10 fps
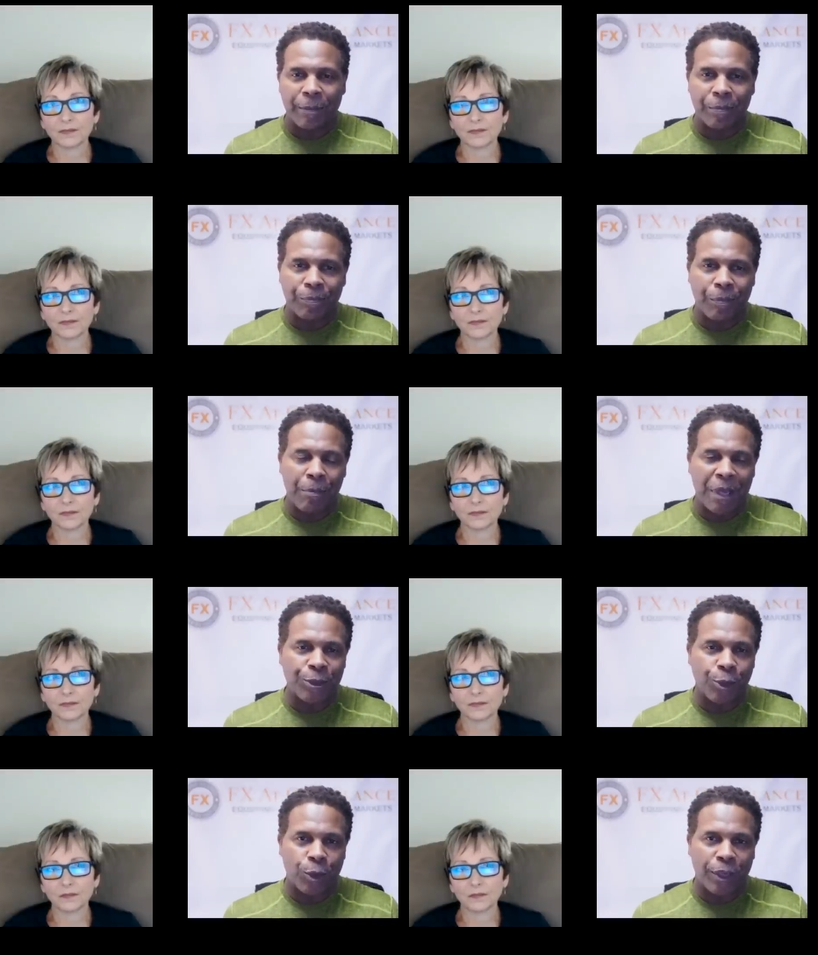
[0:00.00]
Speaker 1: of
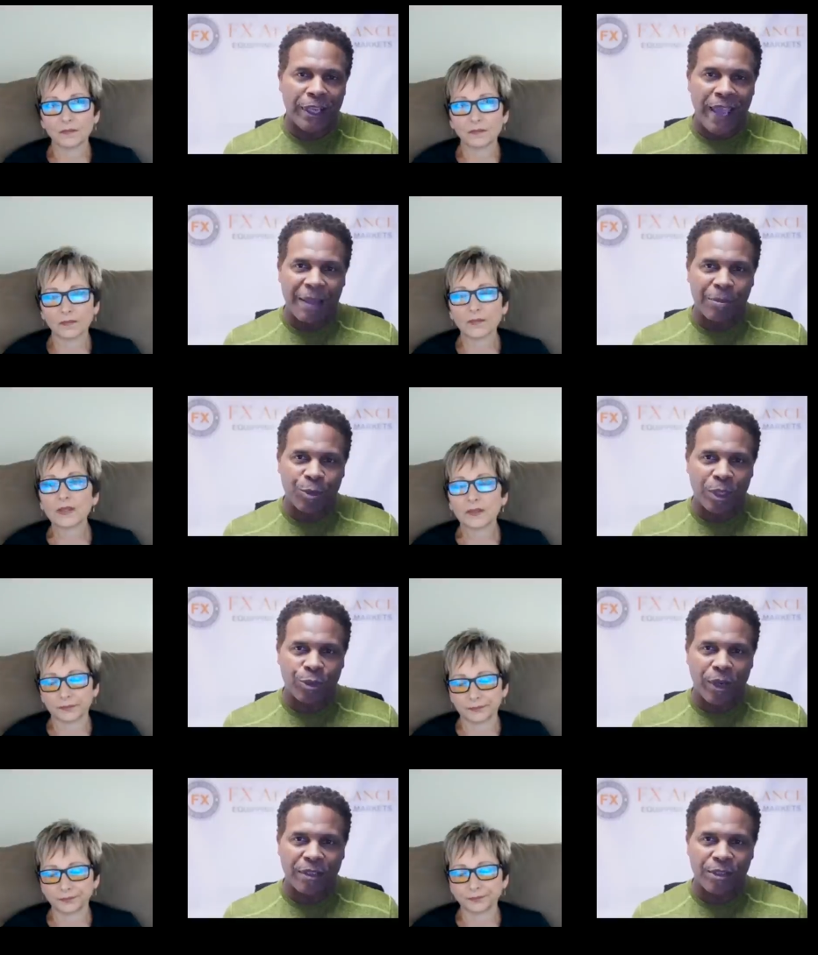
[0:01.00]
mental games with
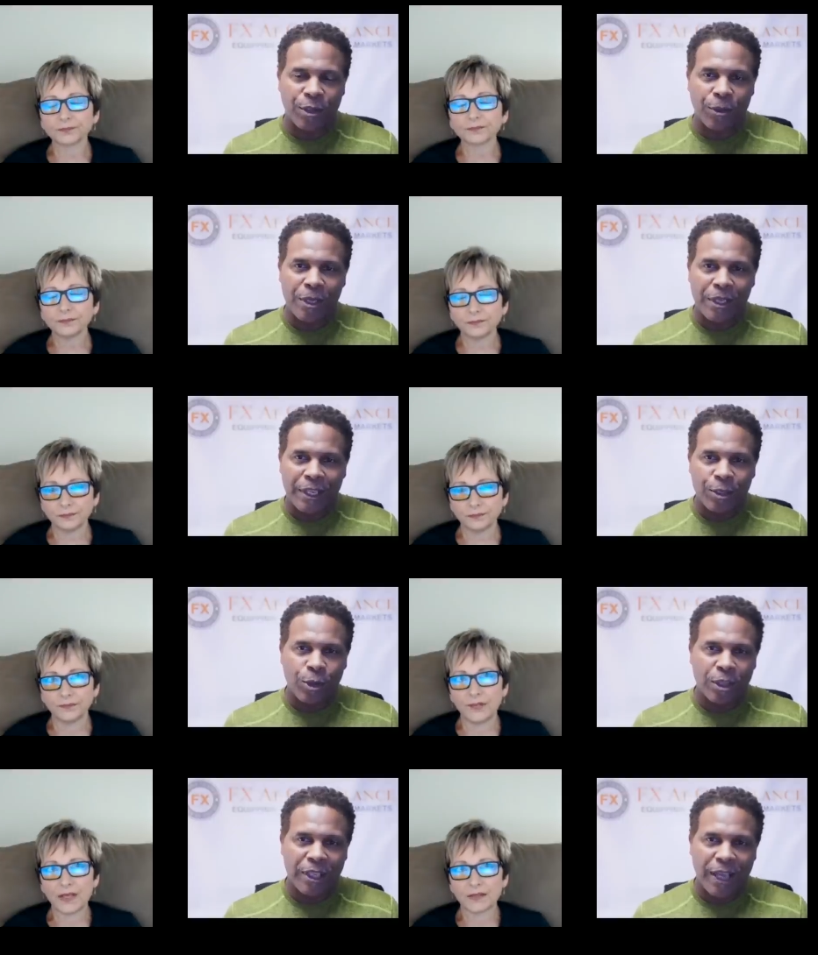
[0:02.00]
trading. So can
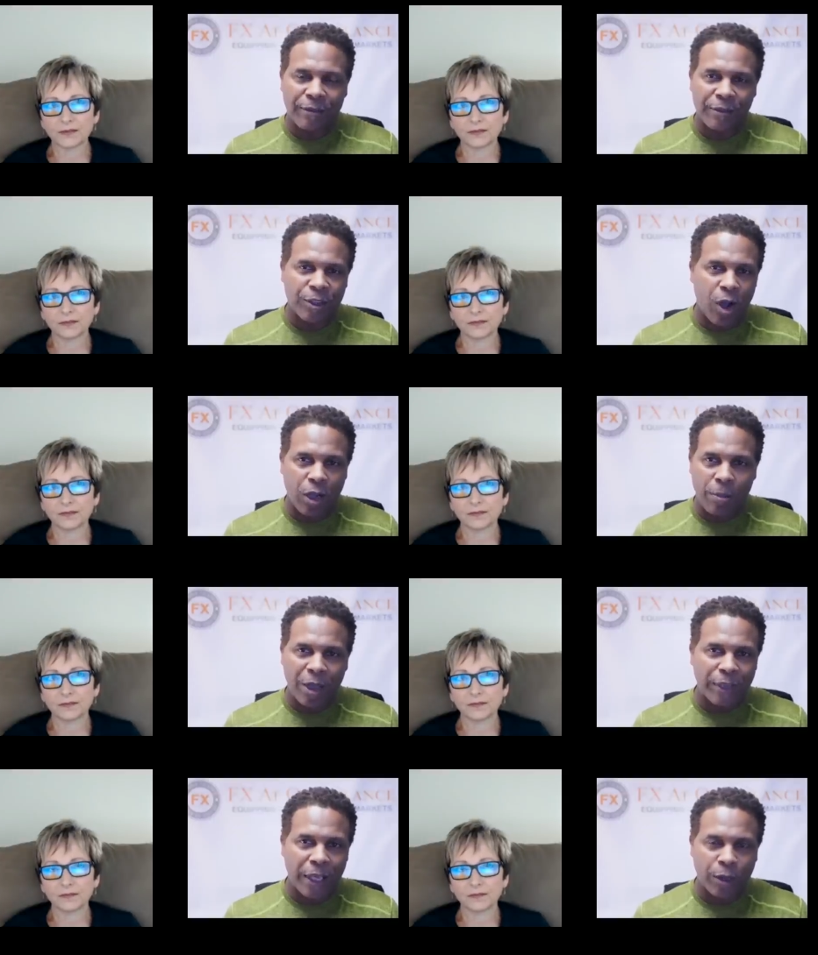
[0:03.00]
you kind of talk
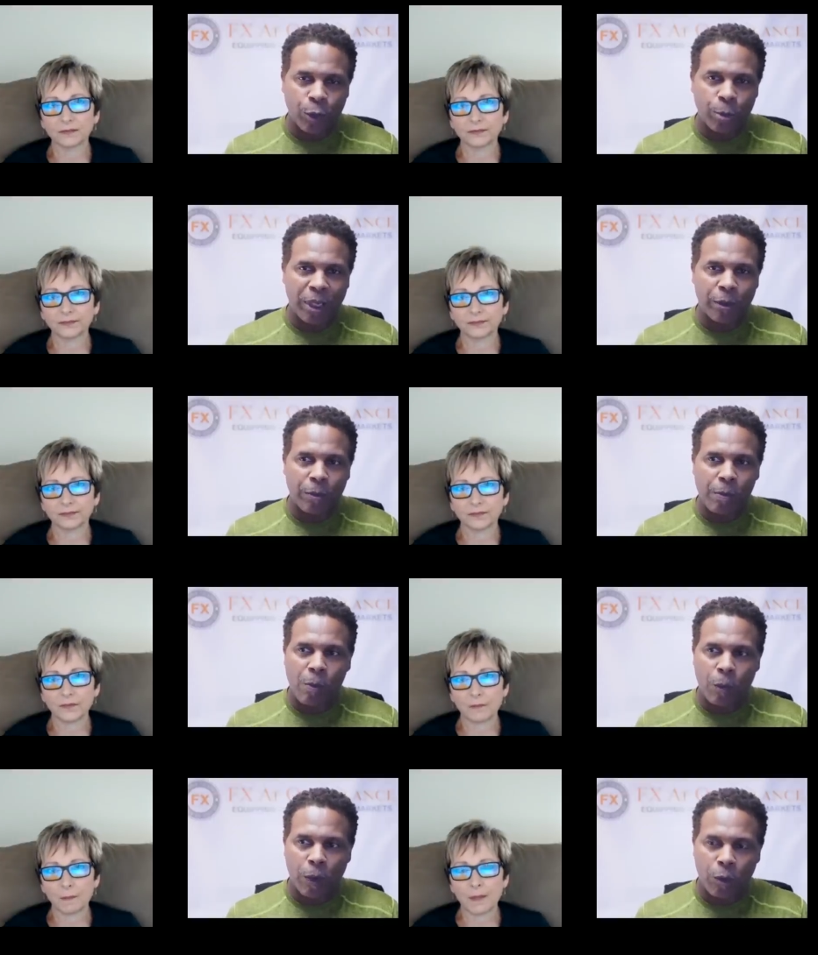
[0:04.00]
about that a little bit,
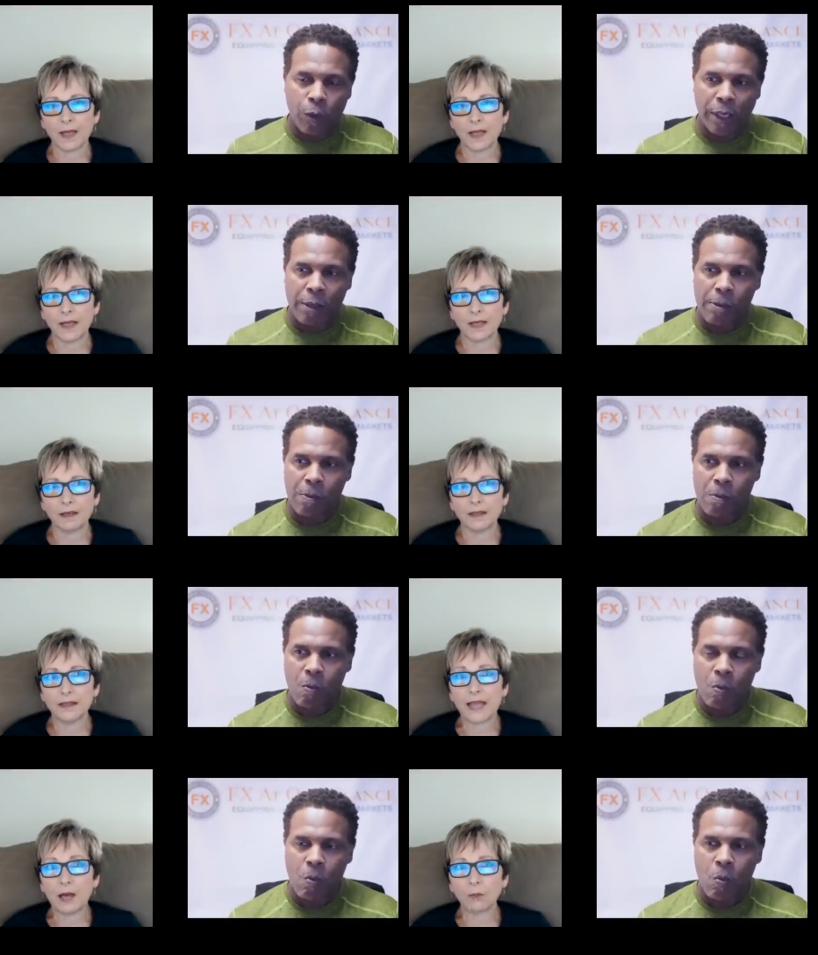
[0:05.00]
real quick?
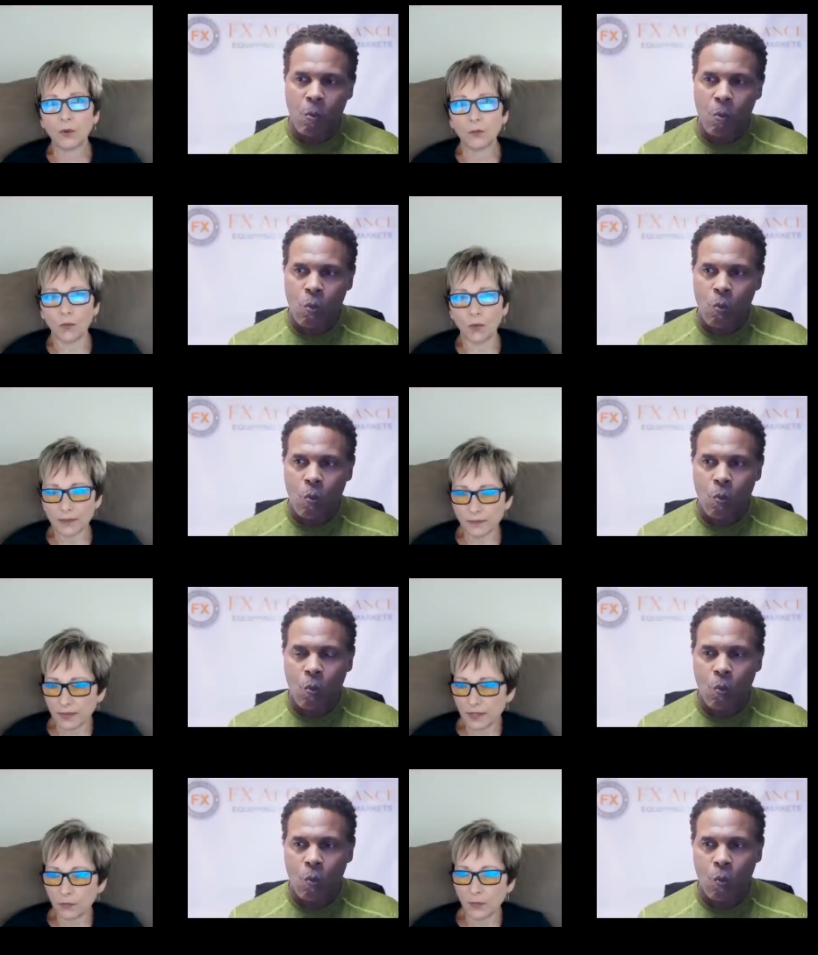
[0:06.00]
Speaker 2: Yeah. Well, one of
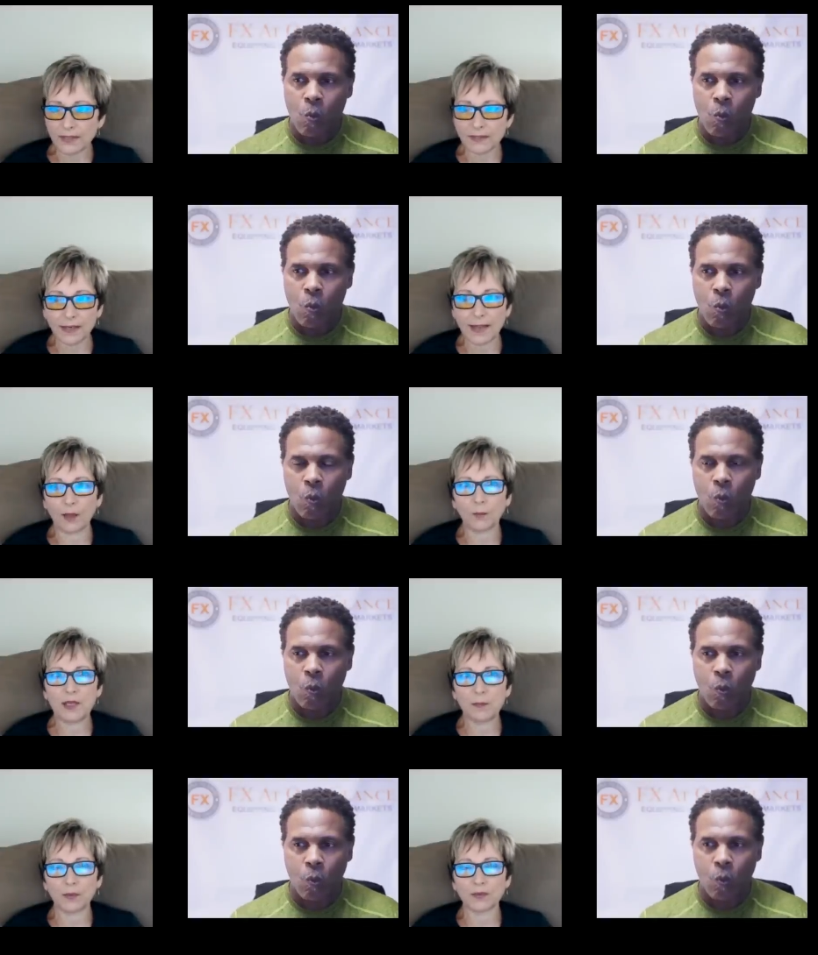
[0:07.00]
the ways that I help
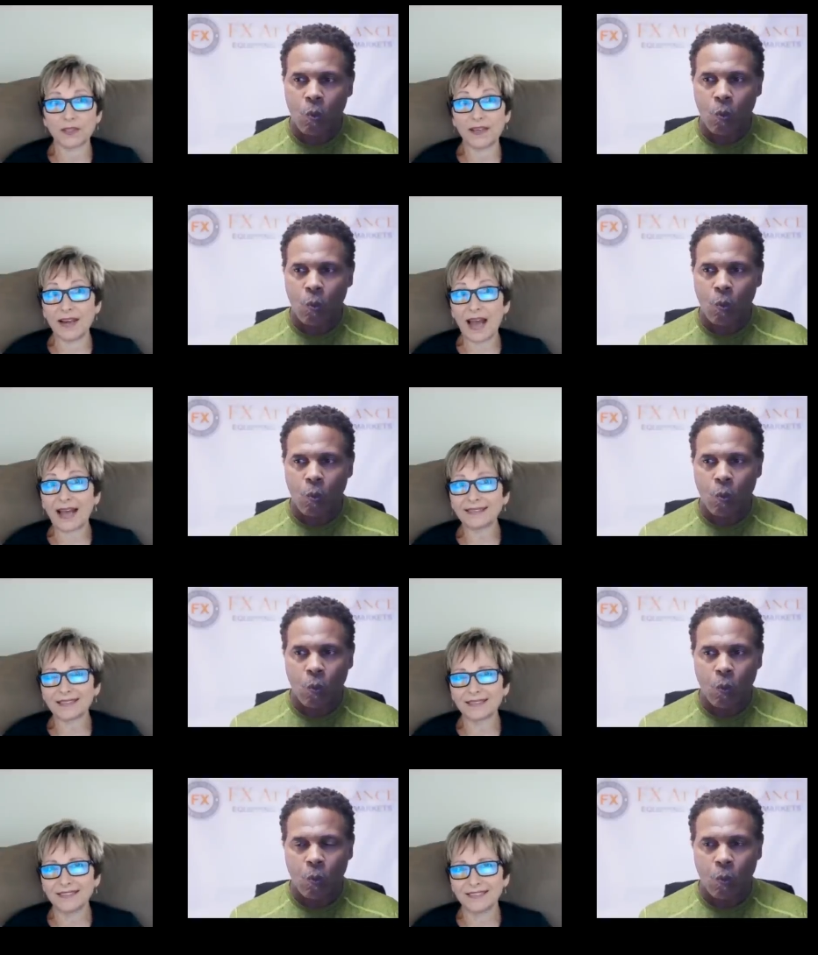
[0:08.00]
people to not
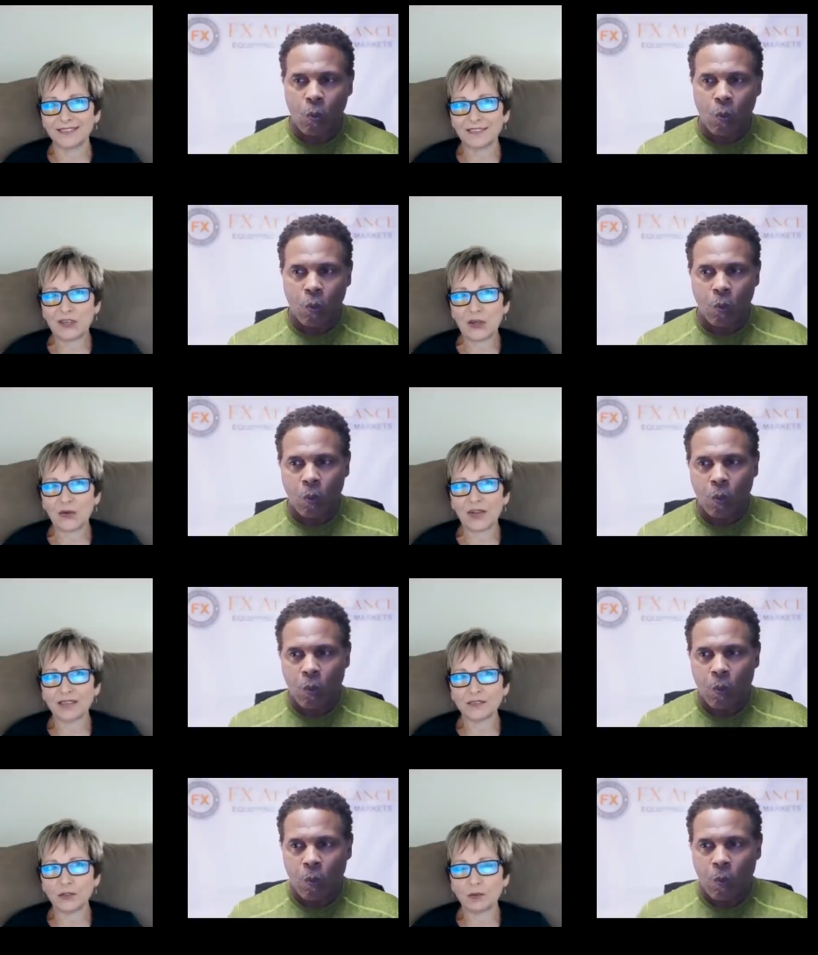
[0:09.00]
you know,
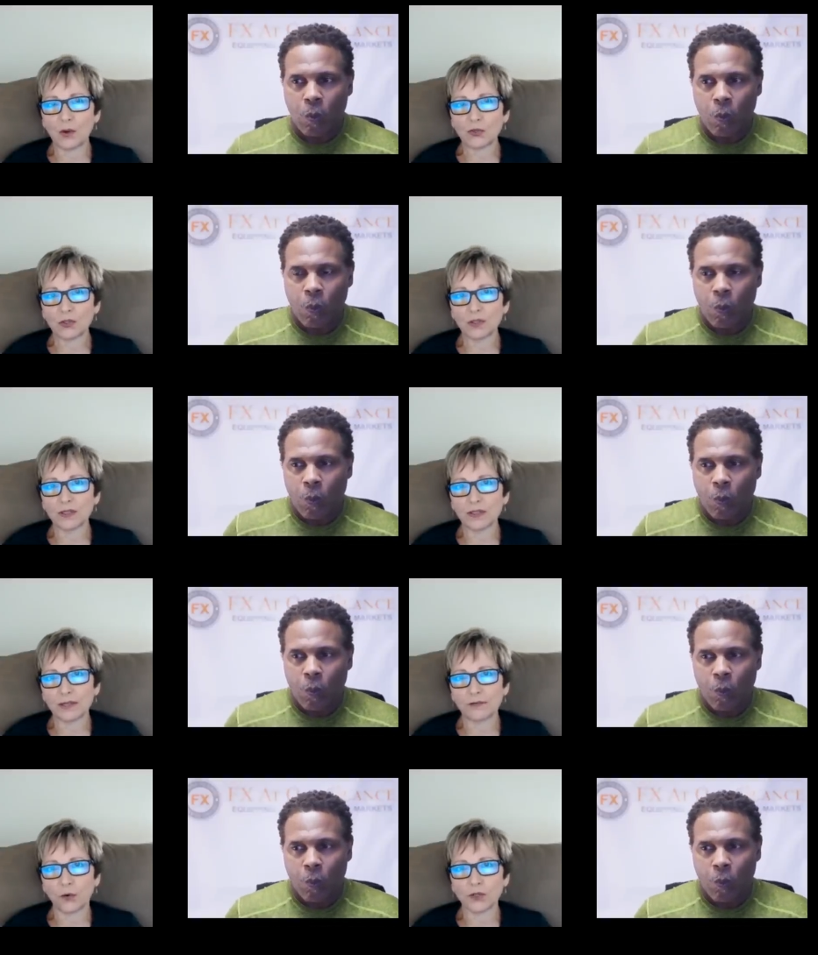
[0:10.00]
get too emotional is
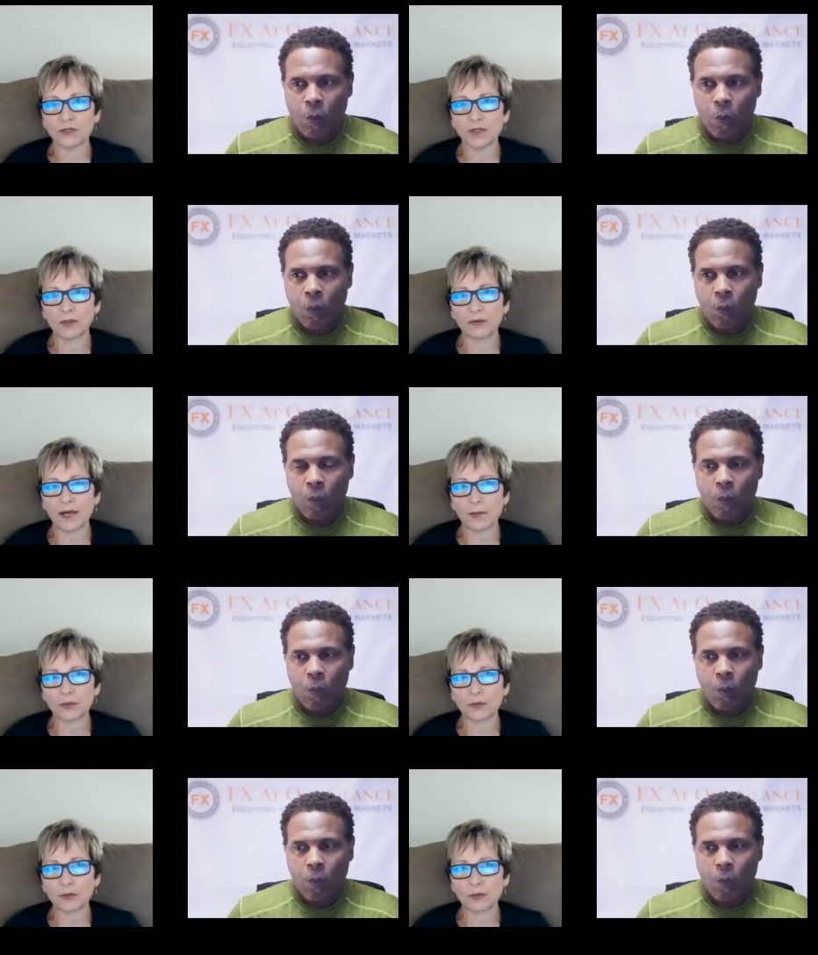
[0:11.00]
I force them to write